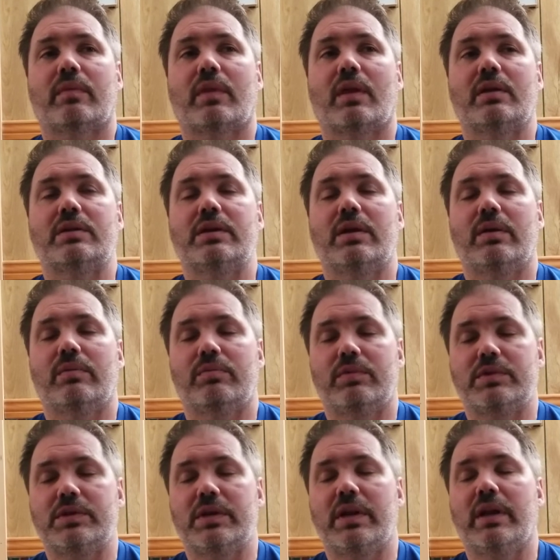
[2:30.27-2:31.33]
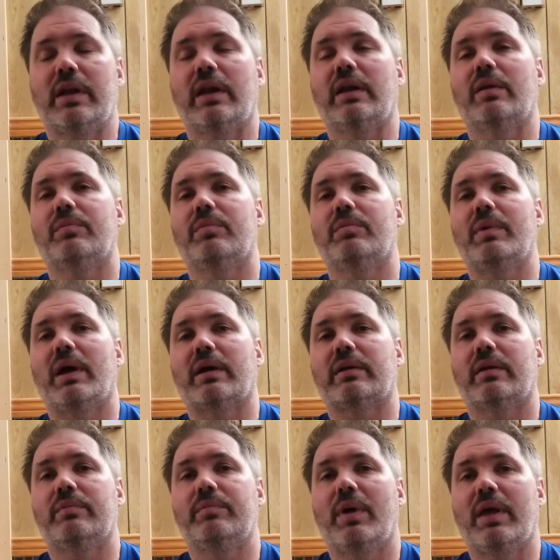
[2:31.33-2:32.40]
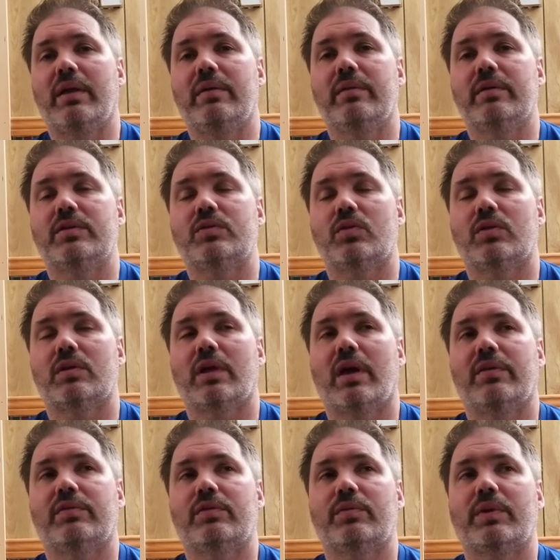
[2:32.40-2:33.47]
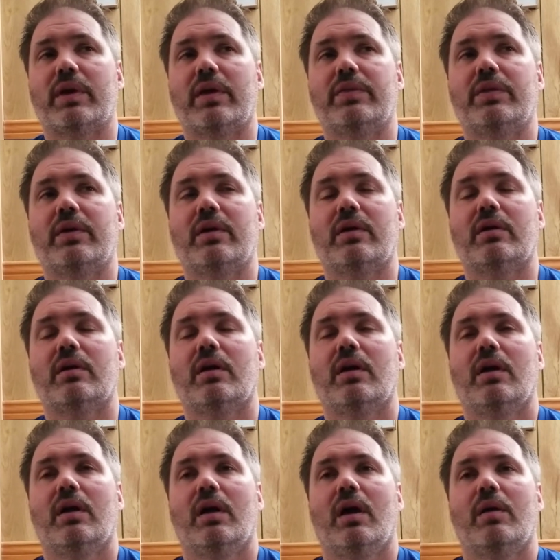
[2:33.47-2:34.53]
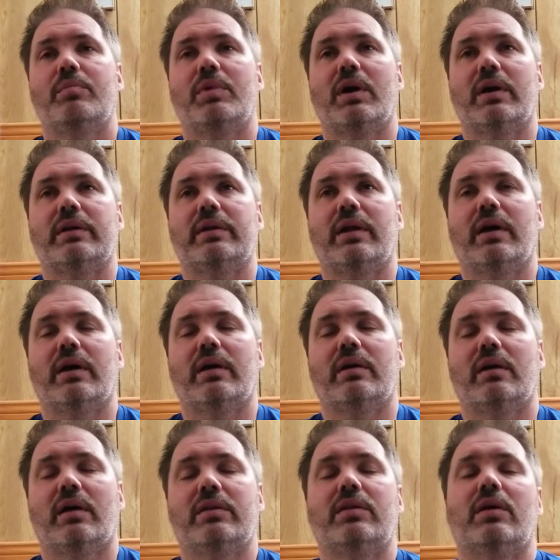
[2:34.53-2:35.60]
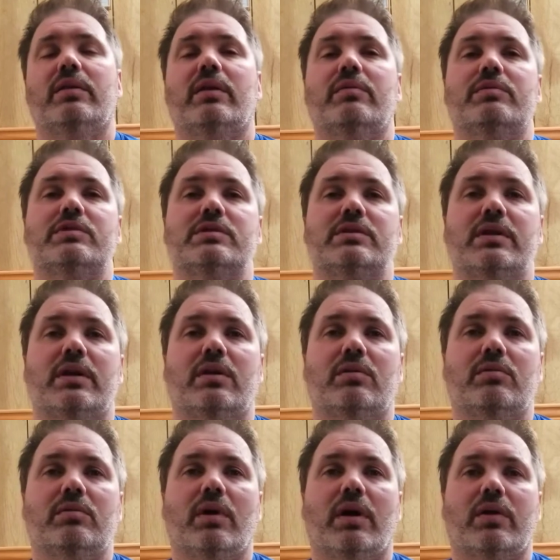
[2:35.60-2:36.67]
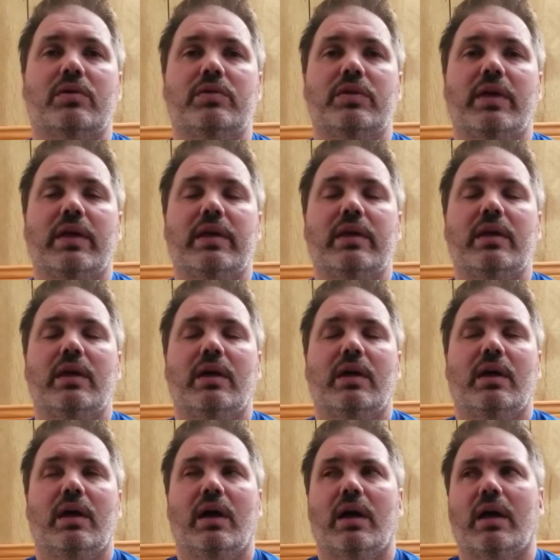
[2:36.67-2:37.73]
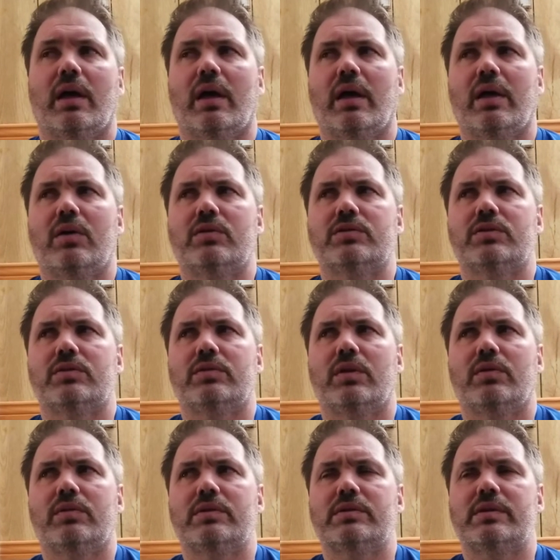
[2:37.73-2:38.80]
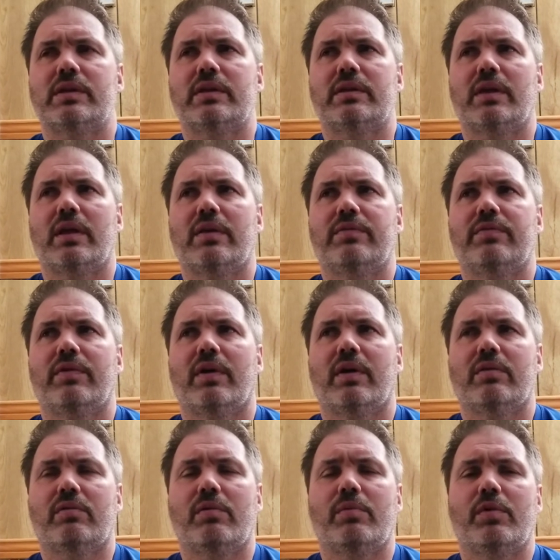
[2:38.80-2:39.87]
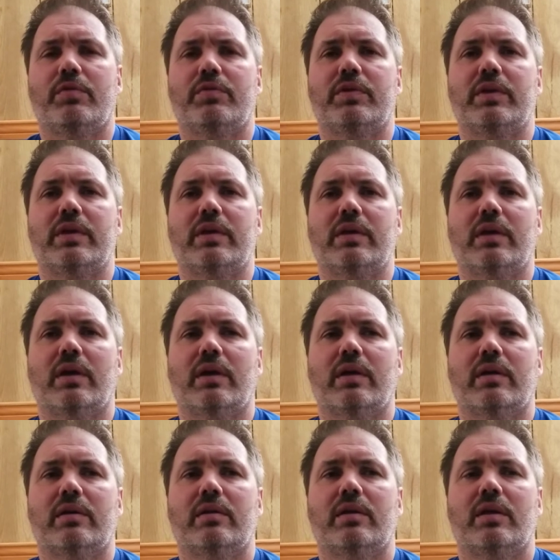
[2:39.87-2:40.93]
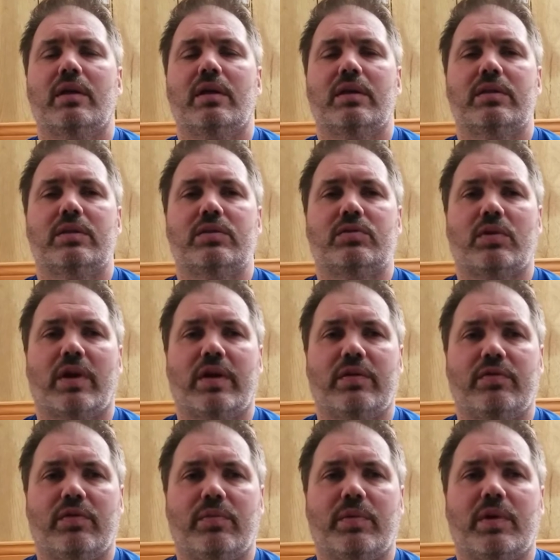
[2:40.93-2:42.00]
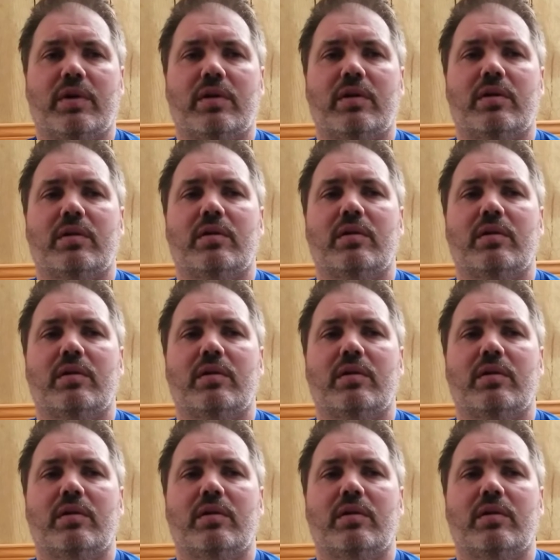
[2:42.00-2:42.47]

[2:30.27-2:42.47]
She did end up back in bed shortly after we got there, but I thought that was a good thing. I also noticed that they've removed the drain from her